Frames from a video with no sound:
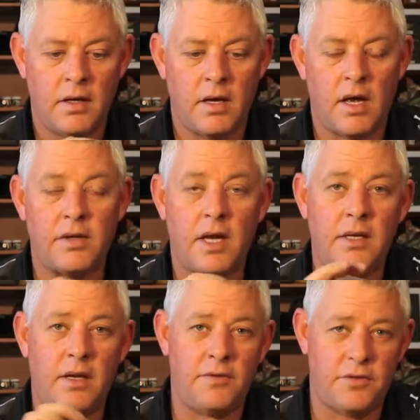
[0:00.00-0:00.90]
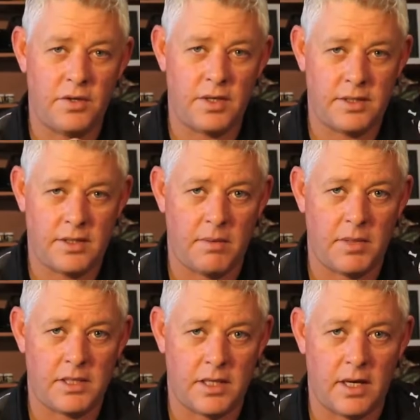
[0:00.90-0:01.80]
Now that gives you a
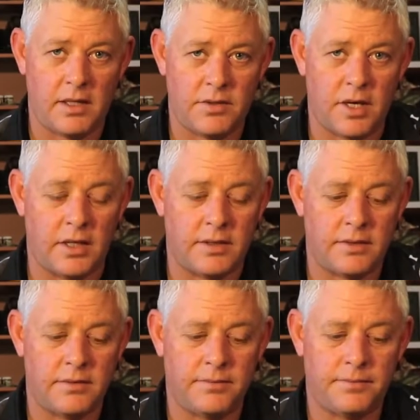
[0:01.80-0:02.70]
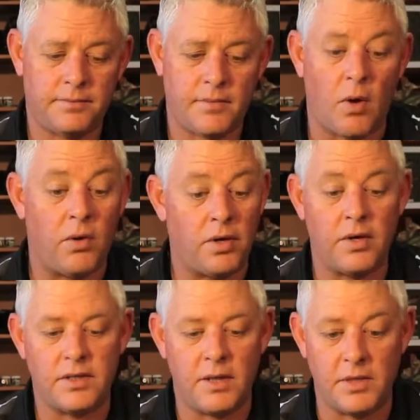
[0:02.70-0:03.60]
semi-slide trace. Or
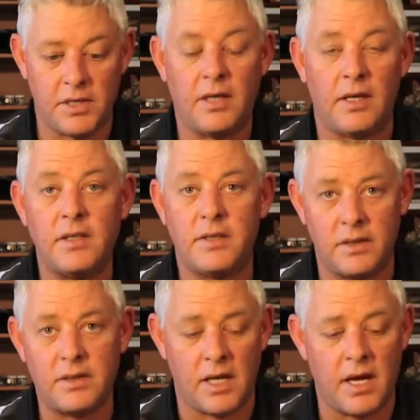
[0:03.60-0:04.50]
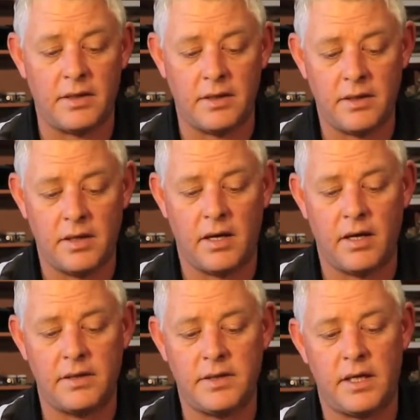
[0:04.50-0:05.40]
not a semi-slide, that's a slide
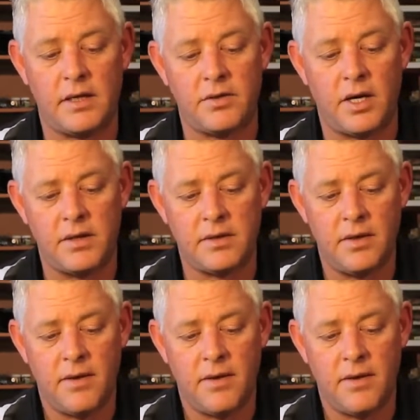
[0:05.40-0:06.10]
sinker trace.